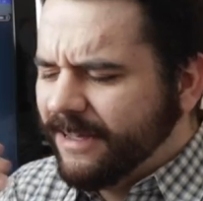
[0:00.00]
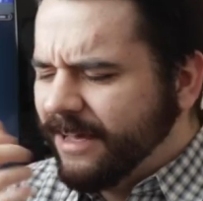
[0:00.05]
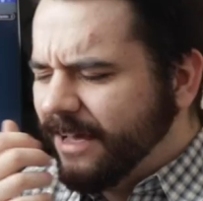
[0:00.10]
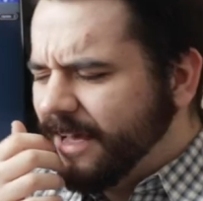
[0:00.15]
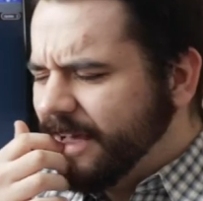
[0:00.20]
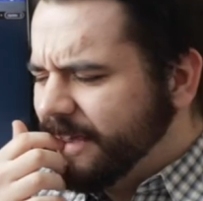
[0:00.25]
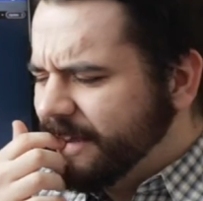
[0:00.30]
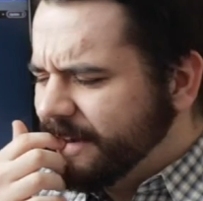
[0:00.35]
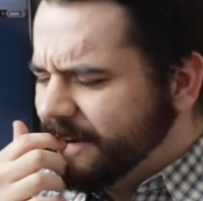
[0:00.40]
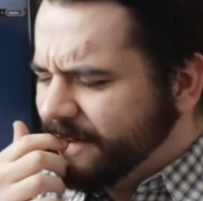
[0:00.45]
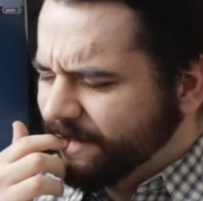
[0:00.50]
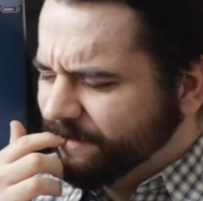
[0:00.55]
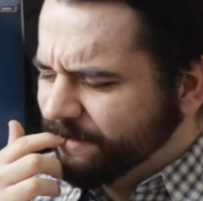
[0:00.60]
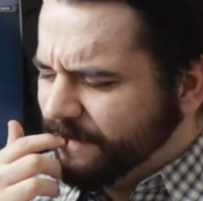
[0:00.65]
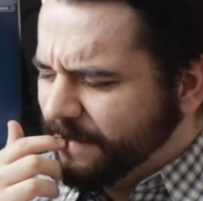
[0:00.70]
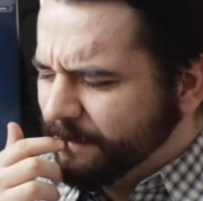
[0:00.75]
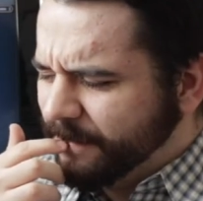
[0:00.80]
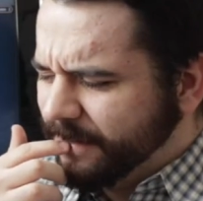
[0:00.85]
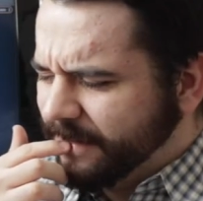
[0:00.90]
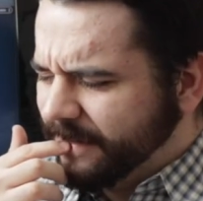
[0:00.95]
ah, you know,
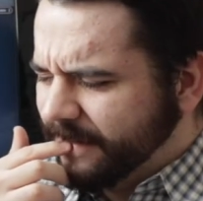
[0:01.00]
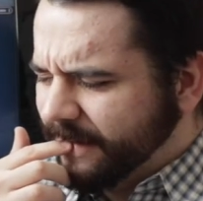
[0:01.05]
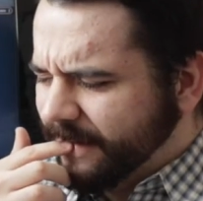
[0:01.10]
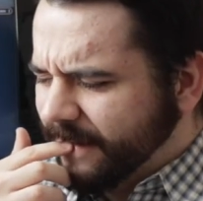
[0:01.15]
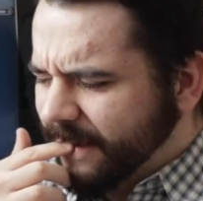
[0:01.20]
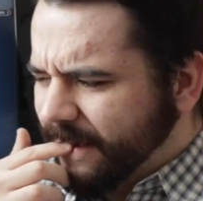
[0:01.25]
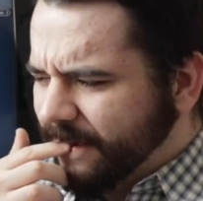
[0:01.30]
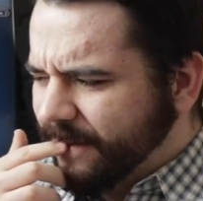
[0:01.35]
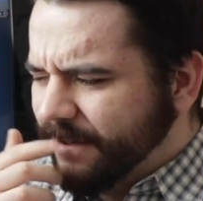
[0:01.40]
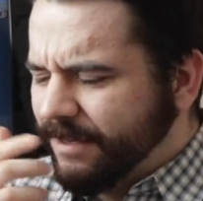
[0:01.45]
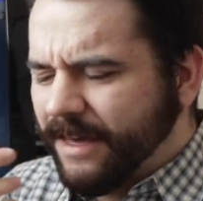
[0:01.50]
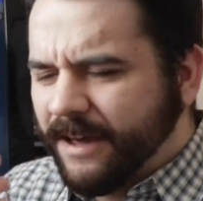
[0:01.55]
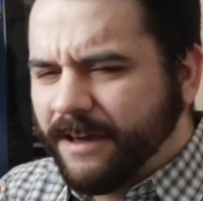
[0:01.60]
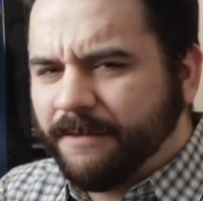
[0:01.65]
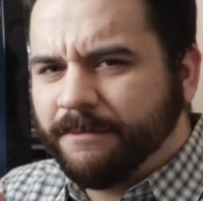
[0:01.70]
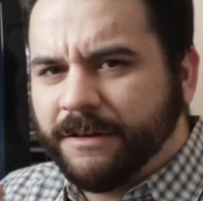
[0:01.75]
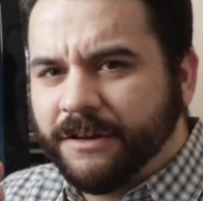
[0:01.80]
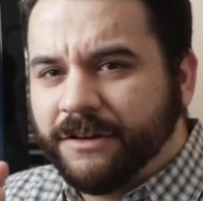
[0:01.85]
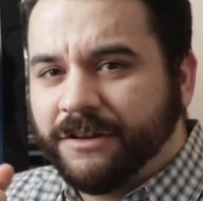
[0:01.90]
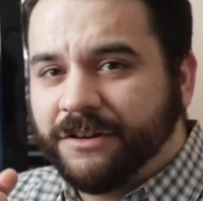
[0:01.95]
maybe, maybe that
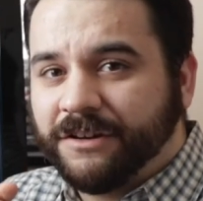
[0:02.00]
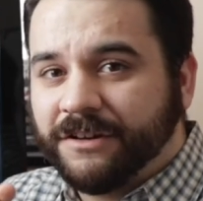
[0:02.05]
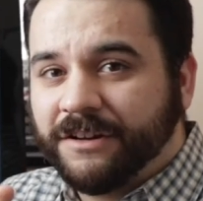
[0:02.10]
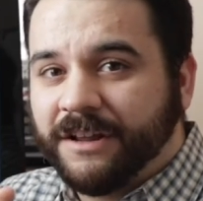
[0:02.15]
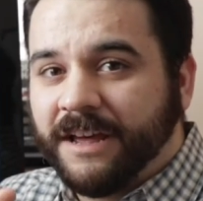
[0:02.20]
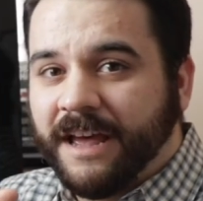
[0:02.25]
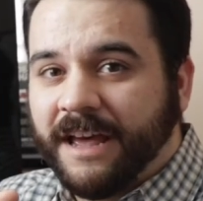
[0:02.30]
could be good.